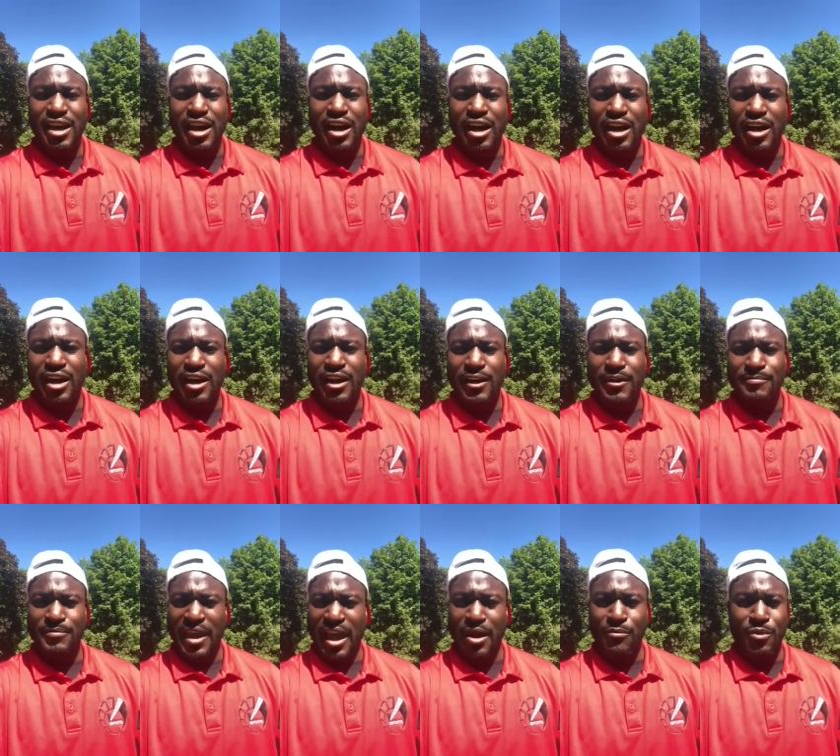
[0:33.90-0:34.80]

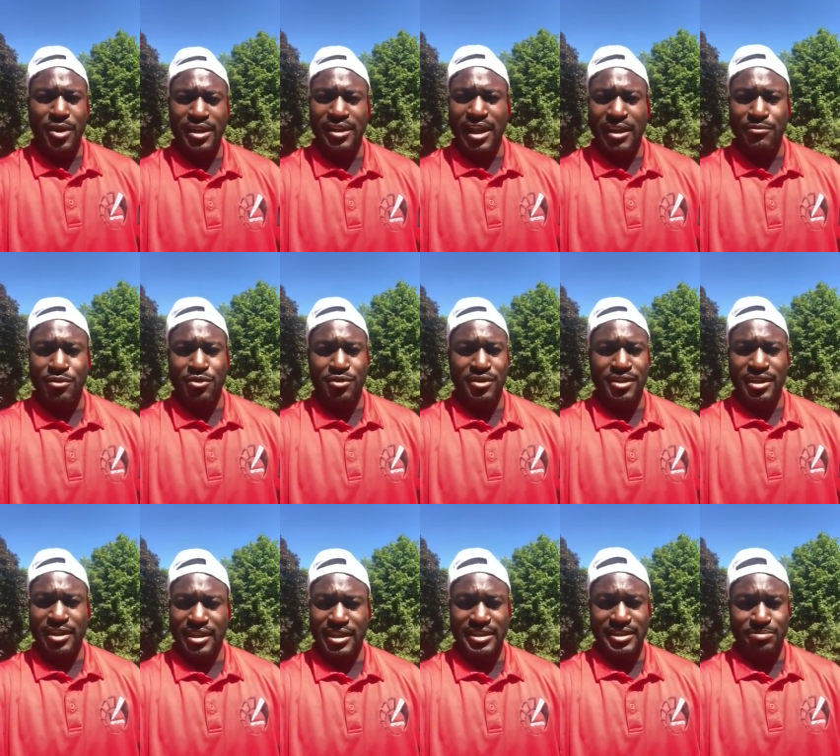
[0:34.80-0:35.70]
at what level
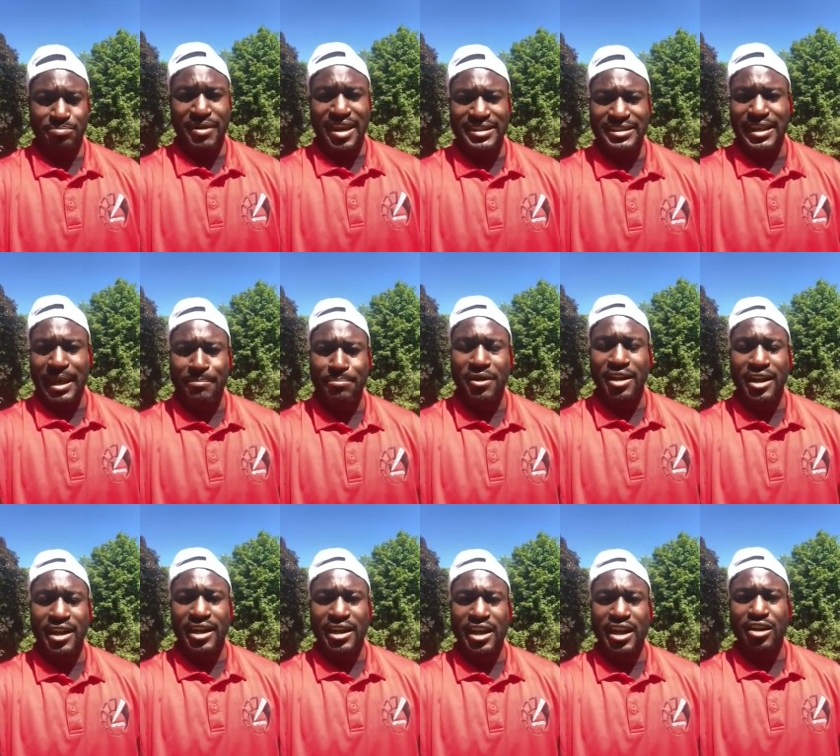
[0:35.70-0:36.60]
he's best at
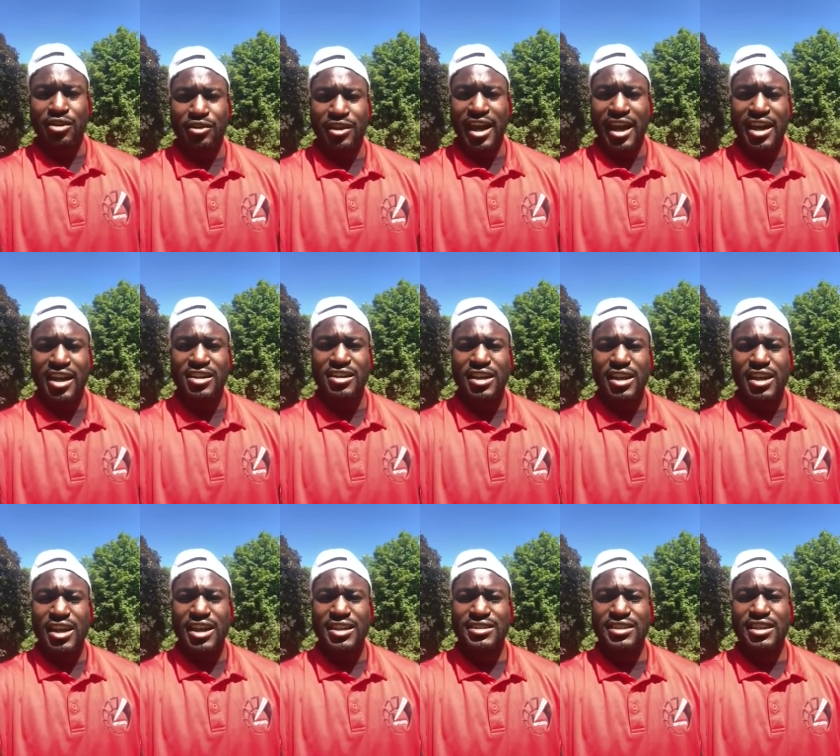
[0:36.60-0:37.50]
playing at. Okay,
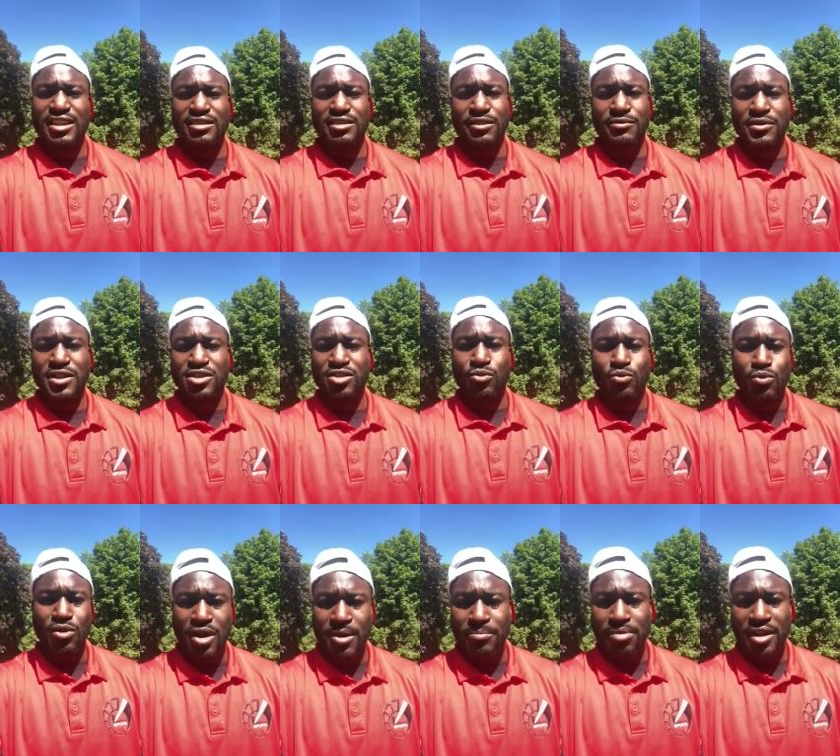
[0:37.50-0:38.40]
is he a
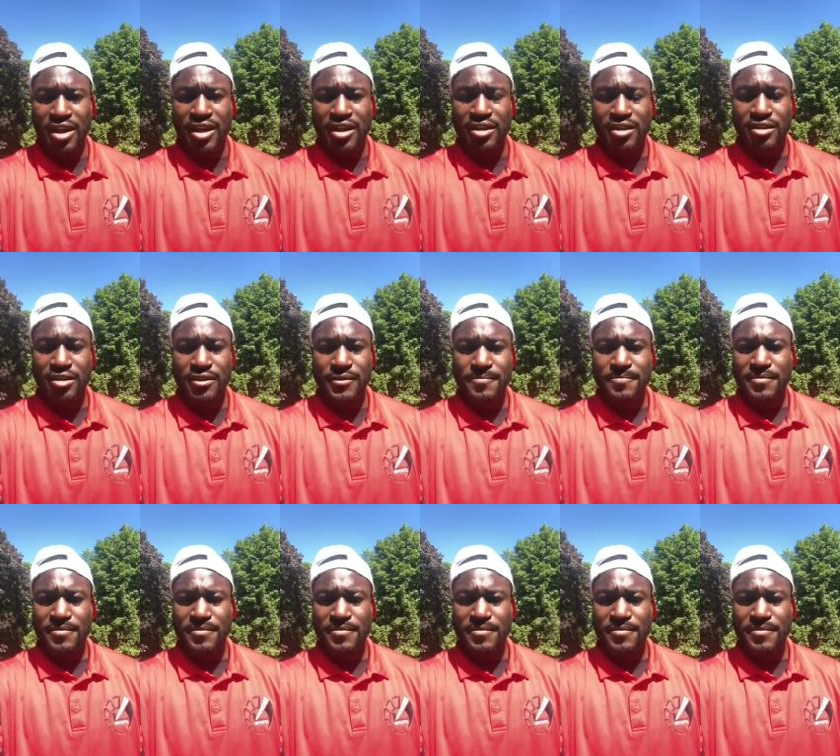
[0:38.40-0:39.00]
Division 1 player?